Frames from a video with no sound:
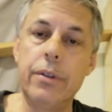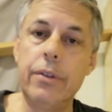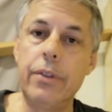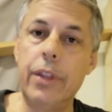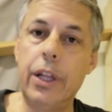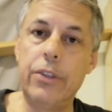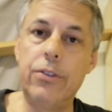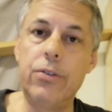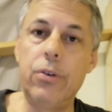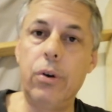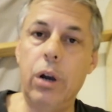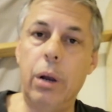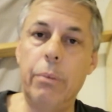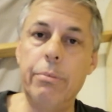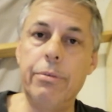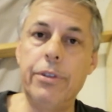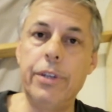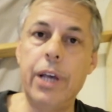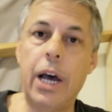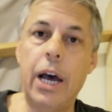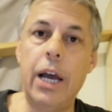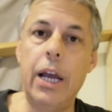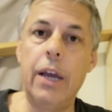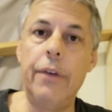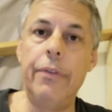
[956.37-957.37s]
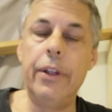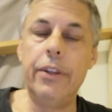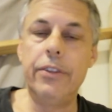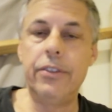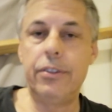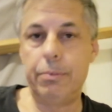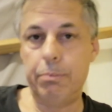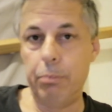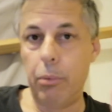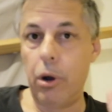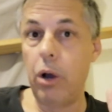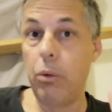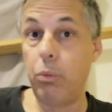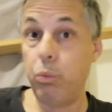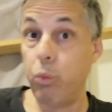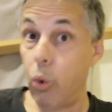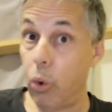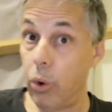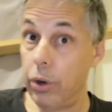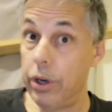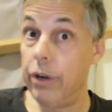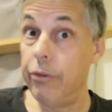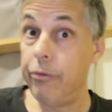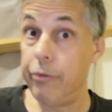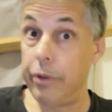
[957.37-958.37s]
That's all I'm saying. That's my
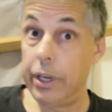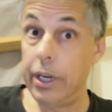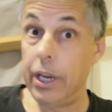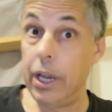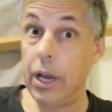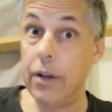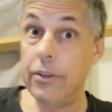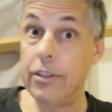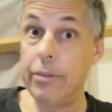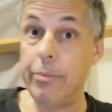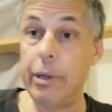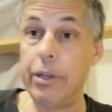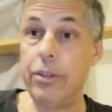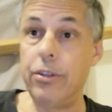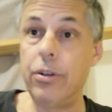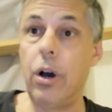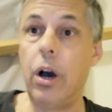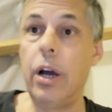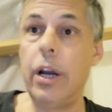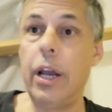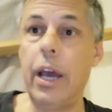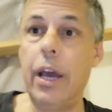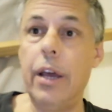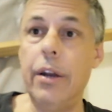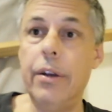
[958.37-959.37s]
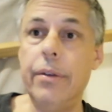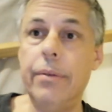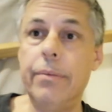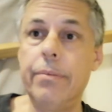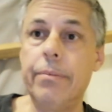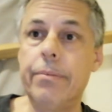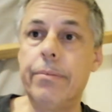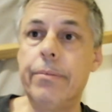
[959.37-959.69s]
warning videos about Thailand.